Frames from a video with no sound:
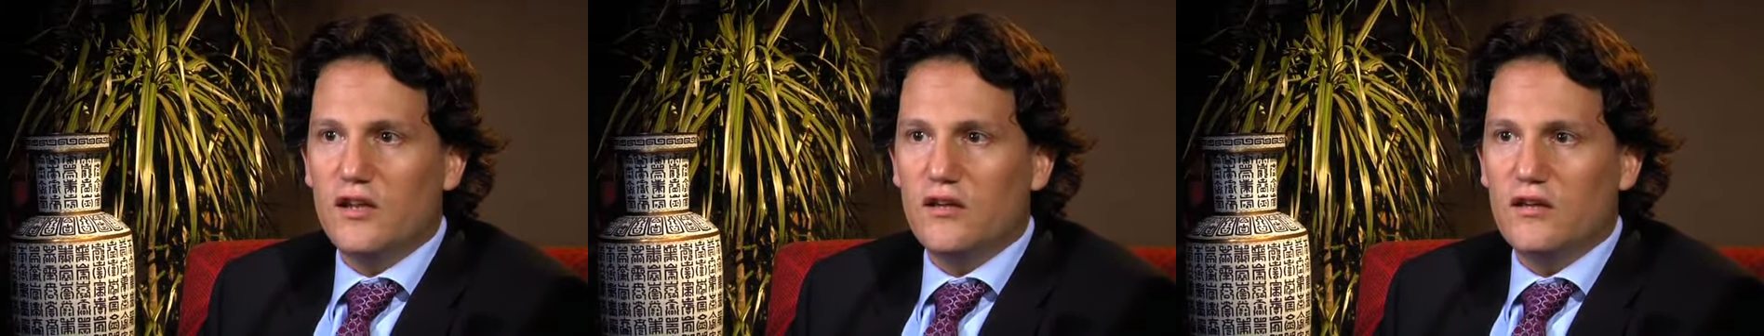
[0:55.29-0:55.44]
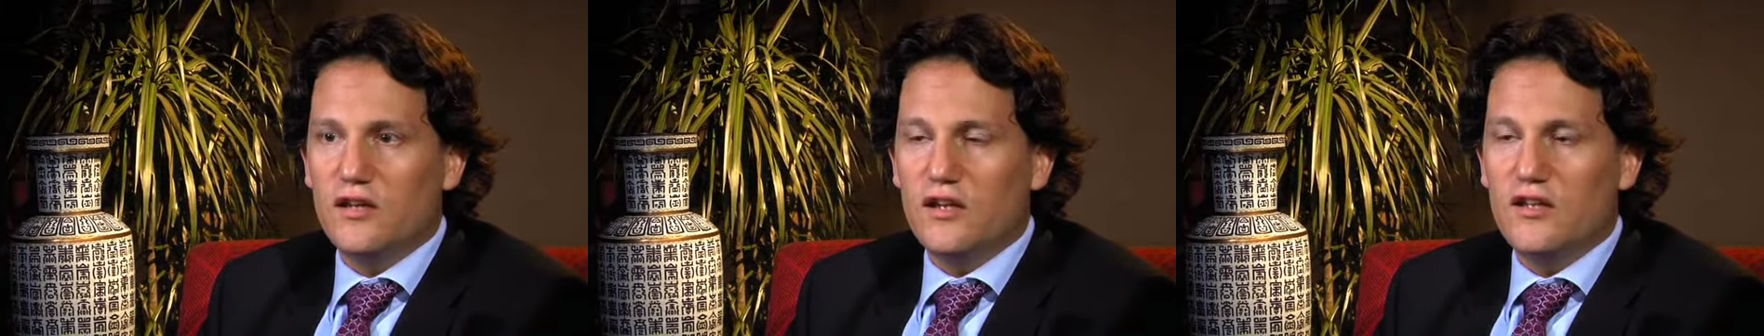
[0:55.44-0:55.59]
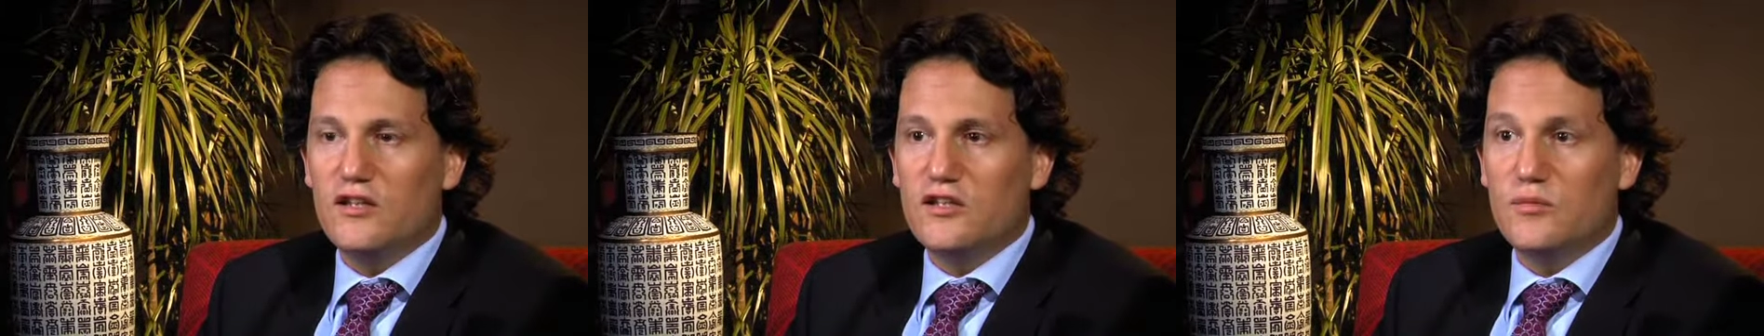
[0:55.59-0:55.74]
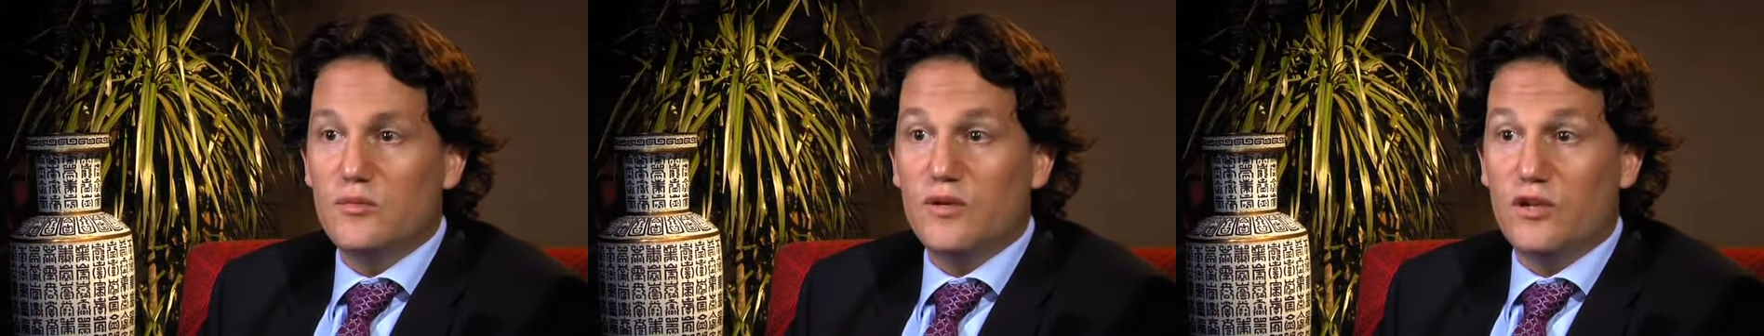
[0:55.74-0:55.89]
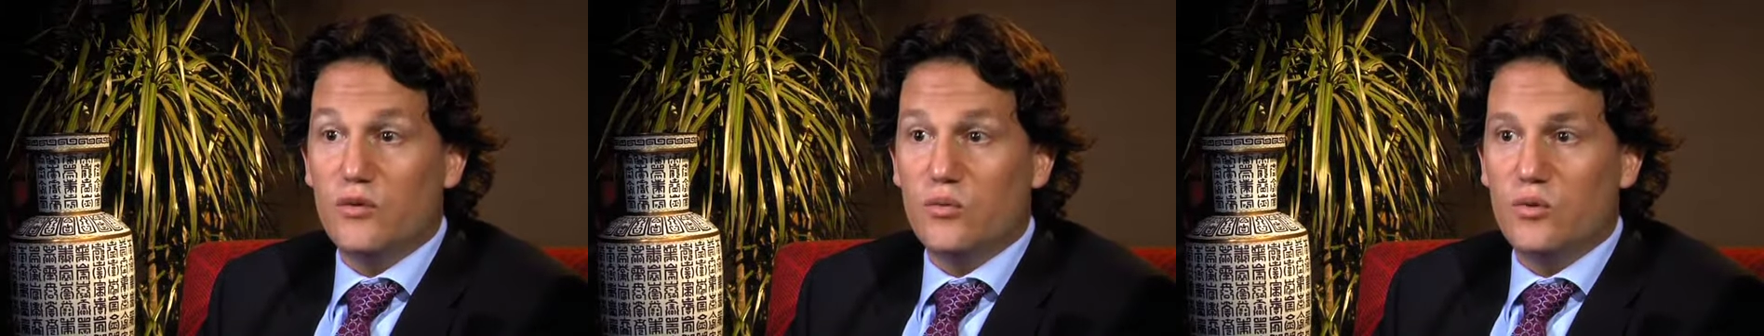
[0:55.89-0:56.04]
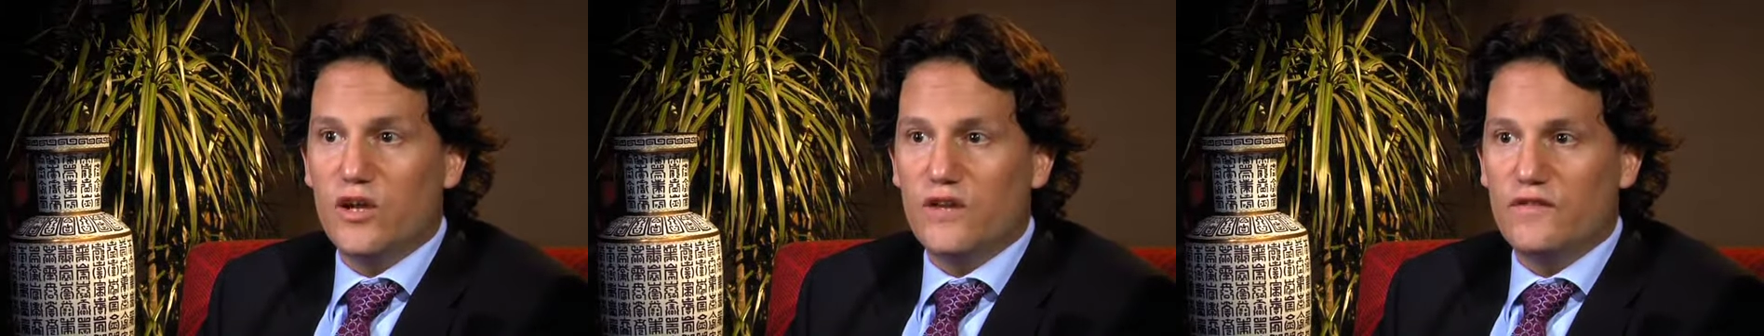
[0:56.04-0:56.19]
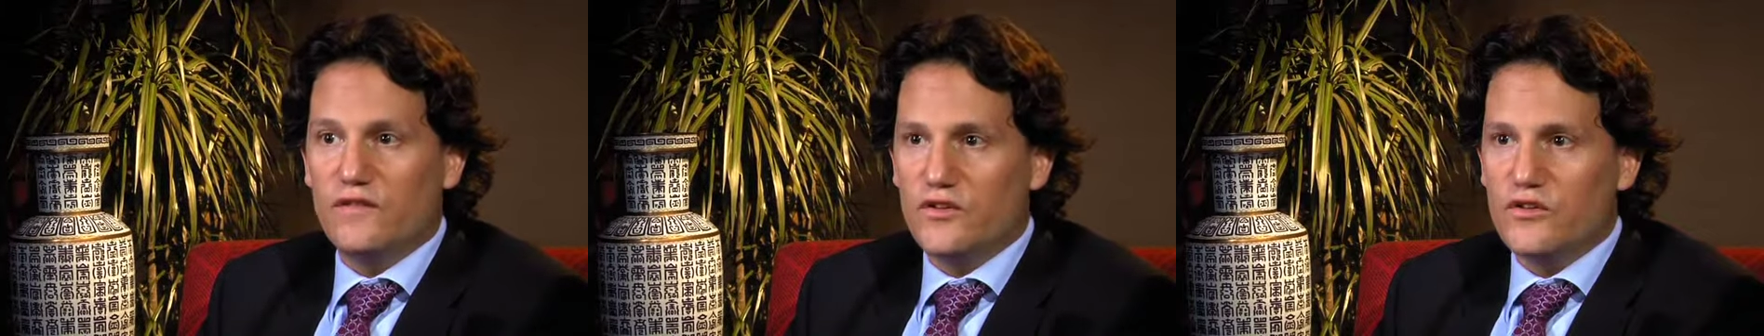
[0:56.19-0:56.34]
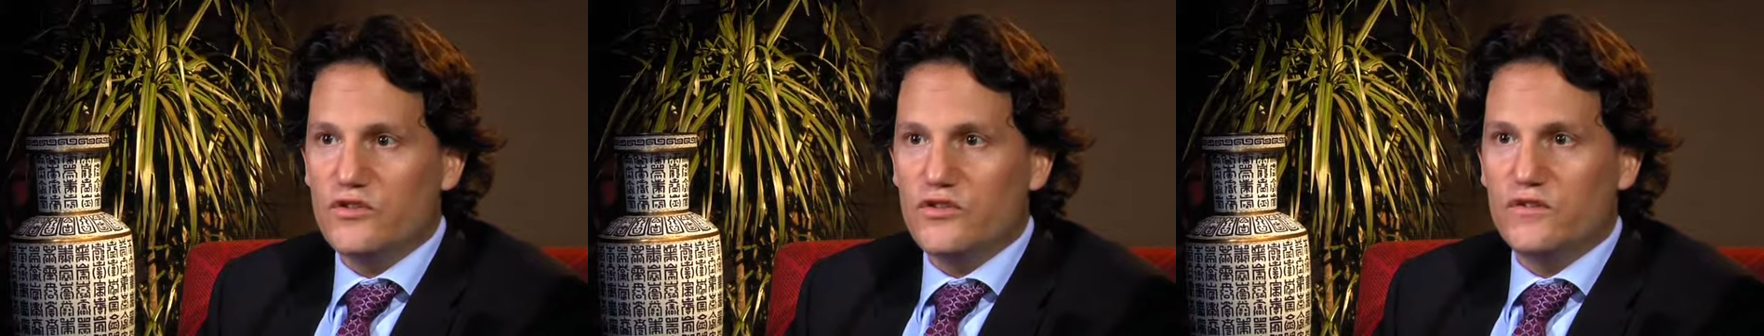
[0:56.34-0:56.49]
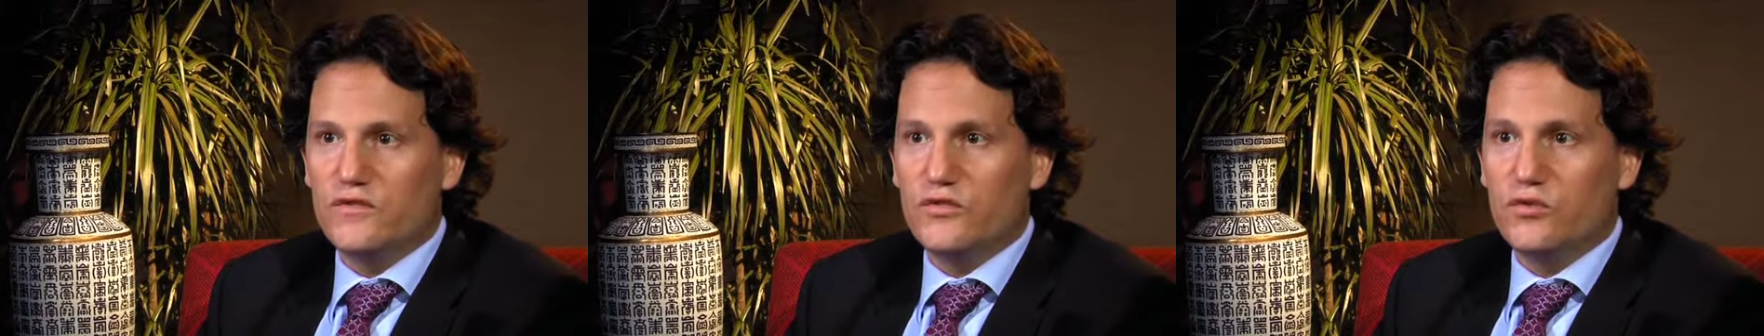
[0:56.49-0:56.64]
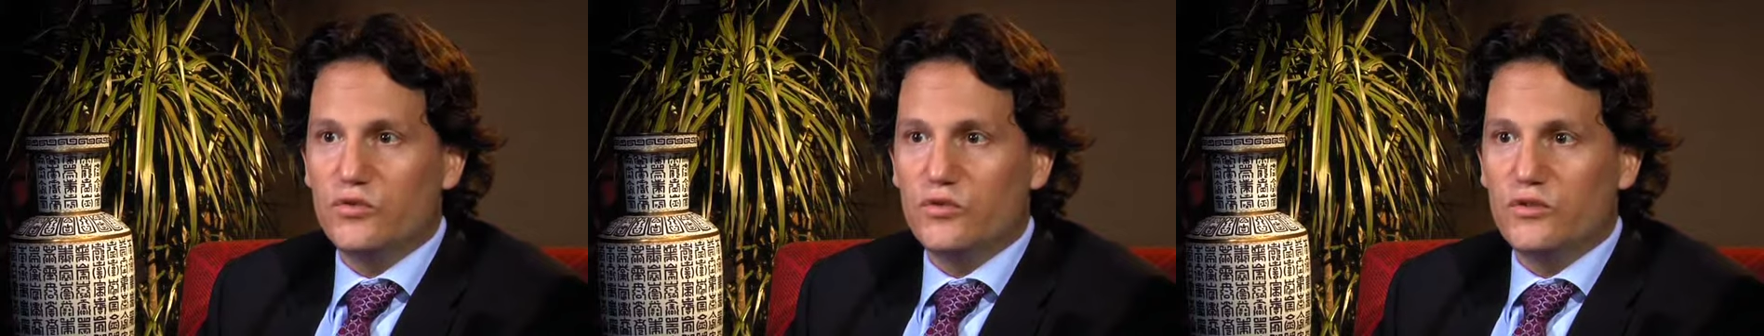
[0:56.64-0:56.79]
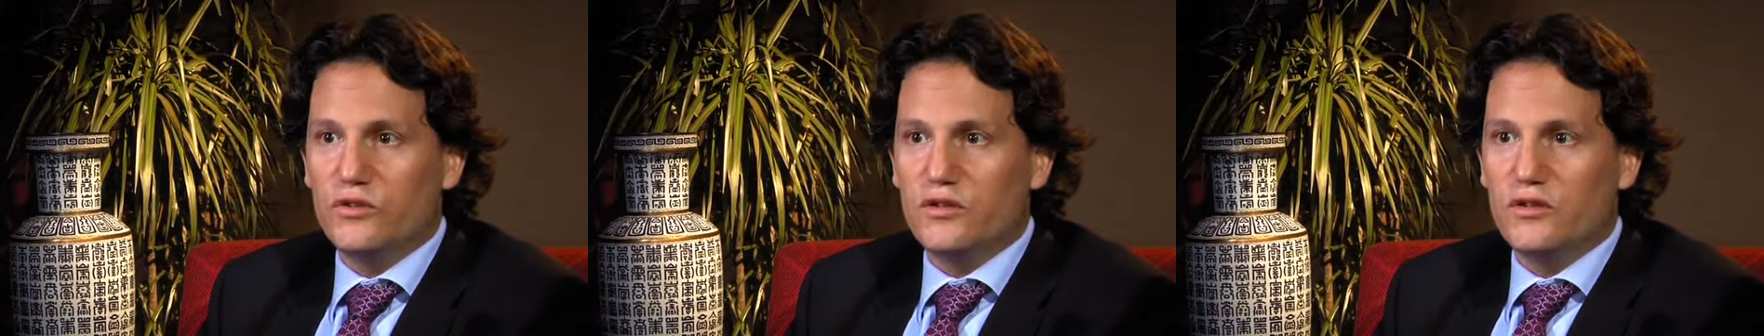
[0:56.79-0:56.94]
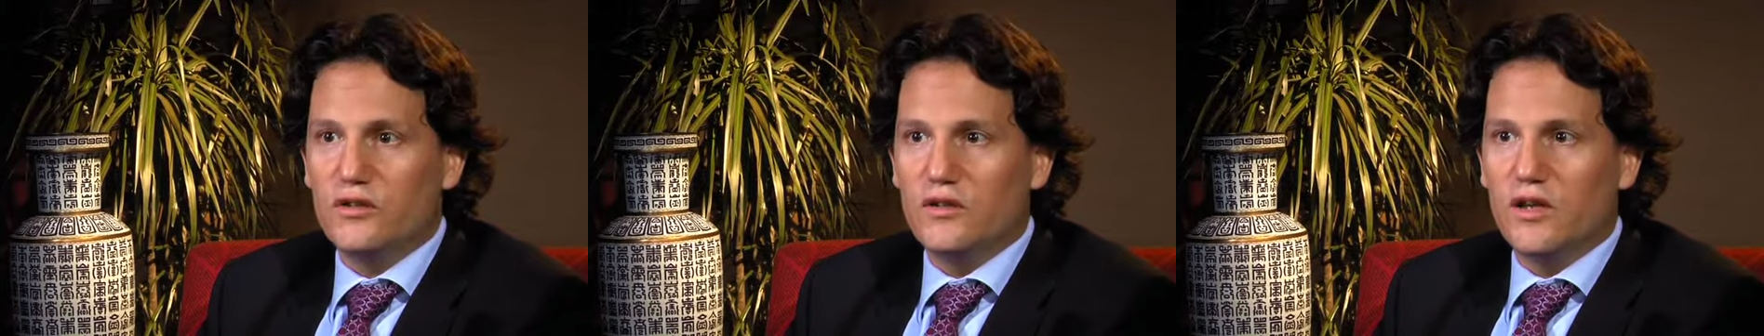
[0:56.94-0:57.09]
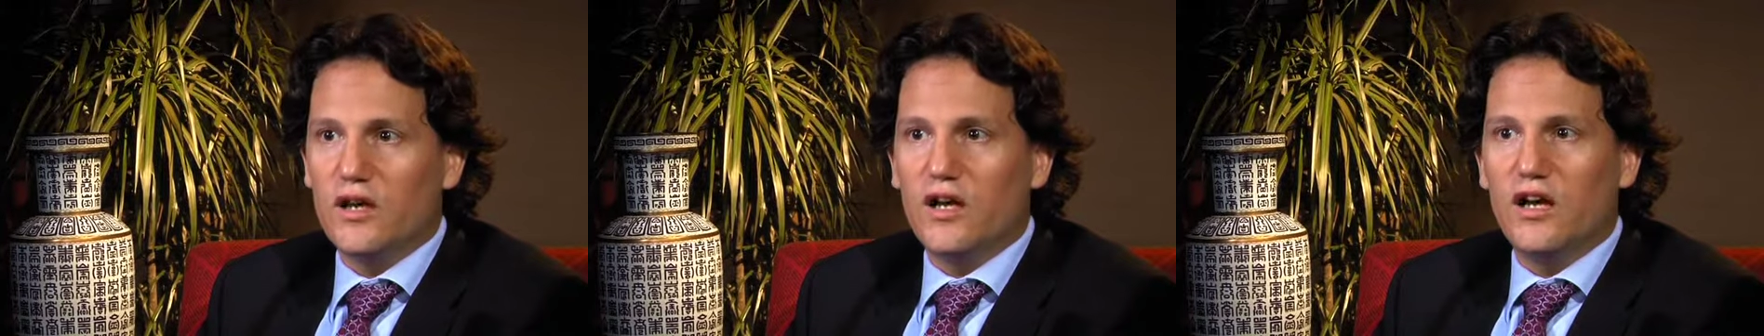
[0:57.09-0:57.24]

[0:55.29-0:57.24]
need to be aware, first of all, that